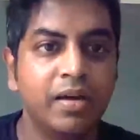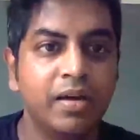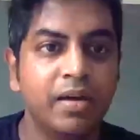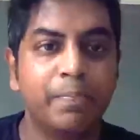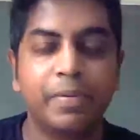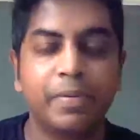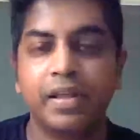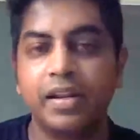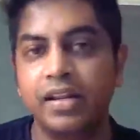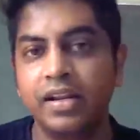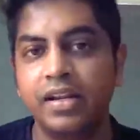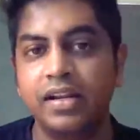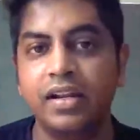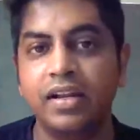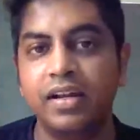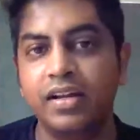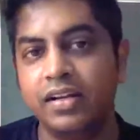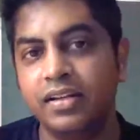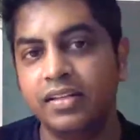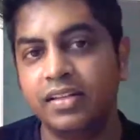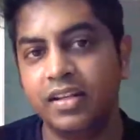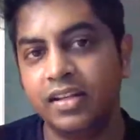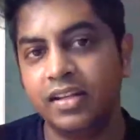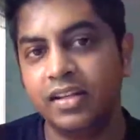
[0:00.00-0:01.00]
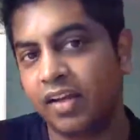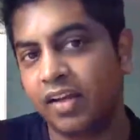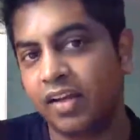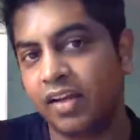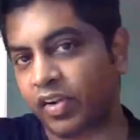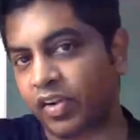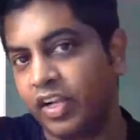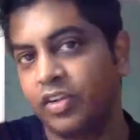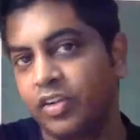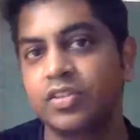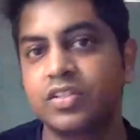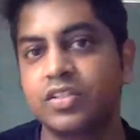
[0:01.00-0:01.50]
Prarena, and then convert
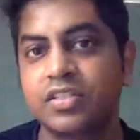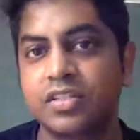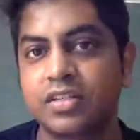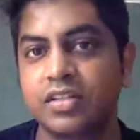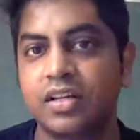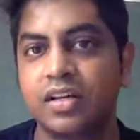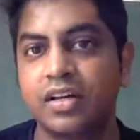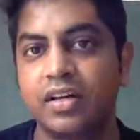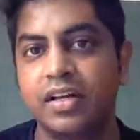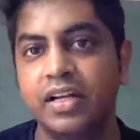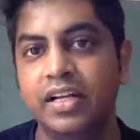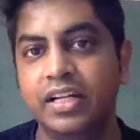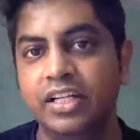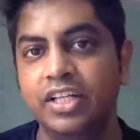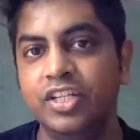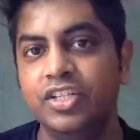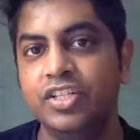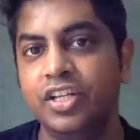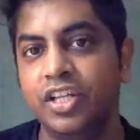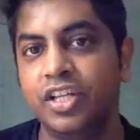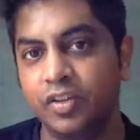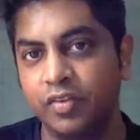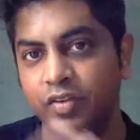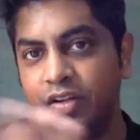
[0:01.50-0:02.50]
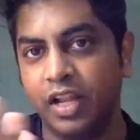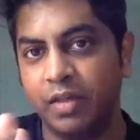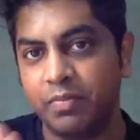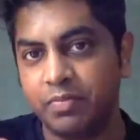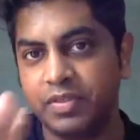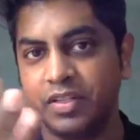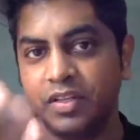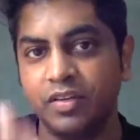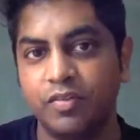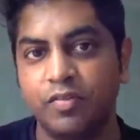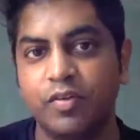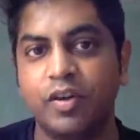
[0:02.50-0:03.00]
it to integer, you will
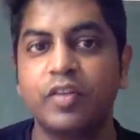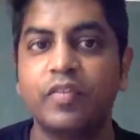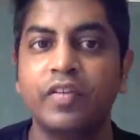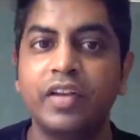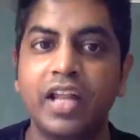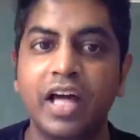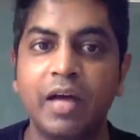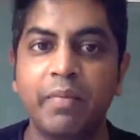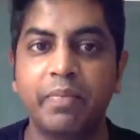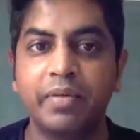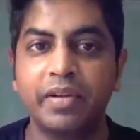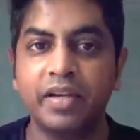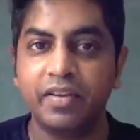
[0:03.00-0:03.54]
observe what will happen.